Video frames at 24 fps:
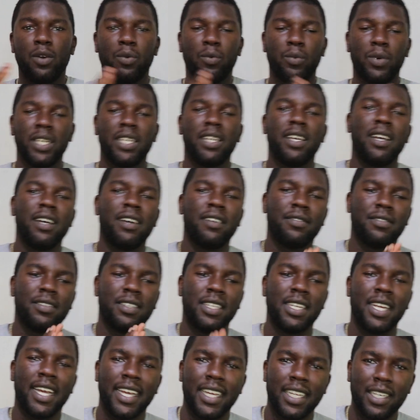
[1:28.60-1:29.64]
when you have
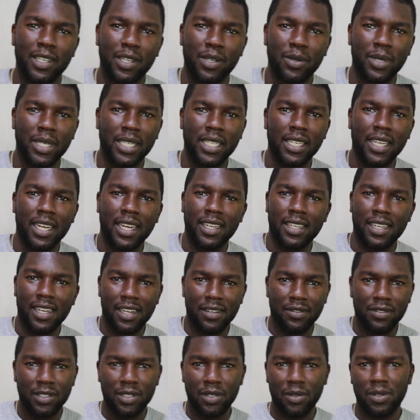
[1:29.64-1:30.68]
9 doing and you
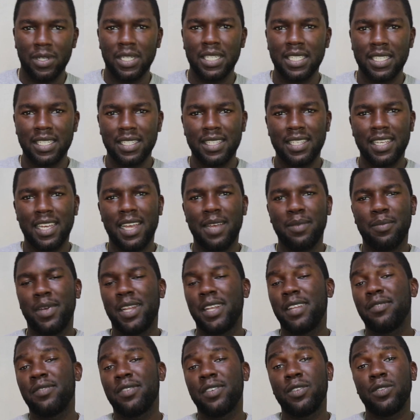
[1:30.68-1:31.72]
have so little time,
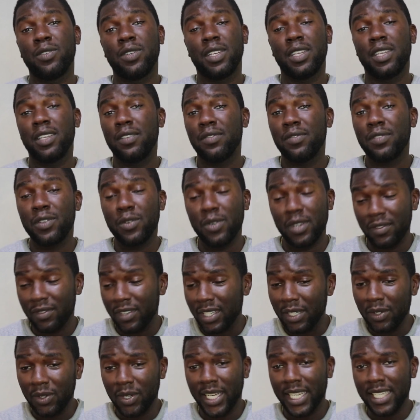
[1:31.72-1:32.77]
and if you
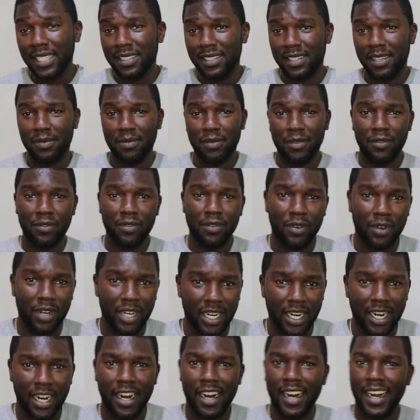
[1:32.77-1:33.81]
ever do an exam
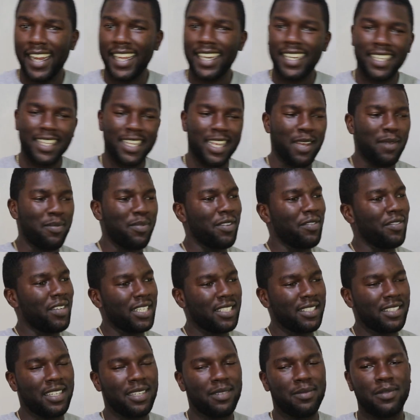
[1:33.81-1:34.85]
before or any type of
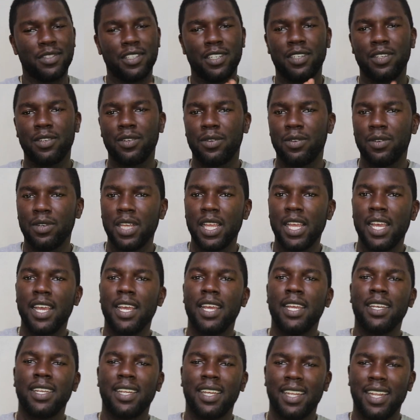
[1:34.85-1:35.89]
exams, you know
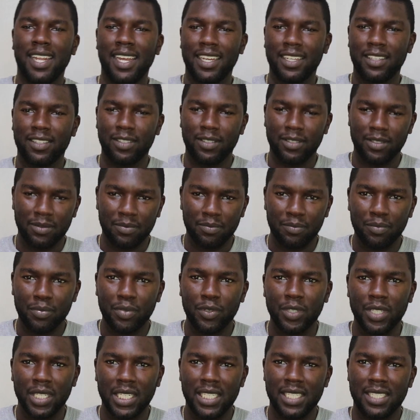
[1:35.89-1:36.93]
they like to
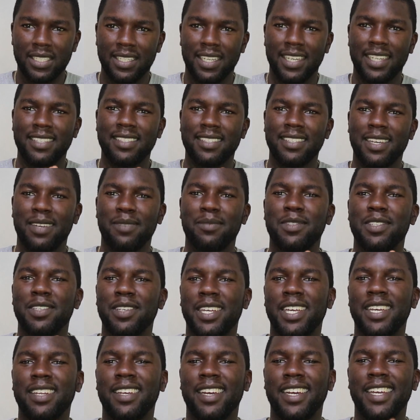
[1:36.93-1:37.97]
put these exams
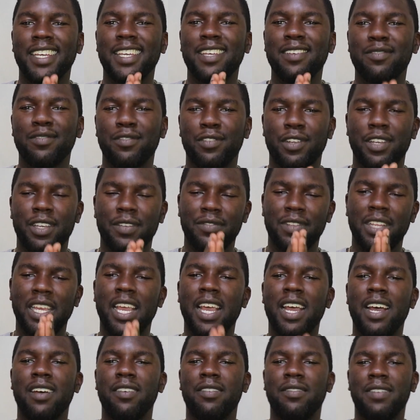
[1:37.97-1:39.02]
together. Even if they
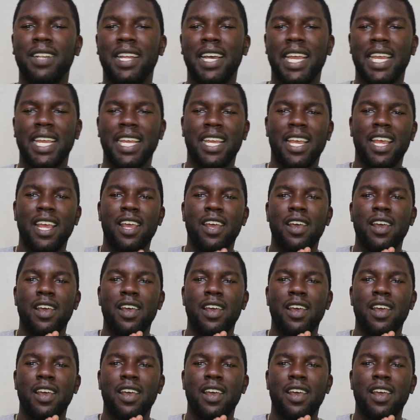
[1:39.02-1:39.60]
have like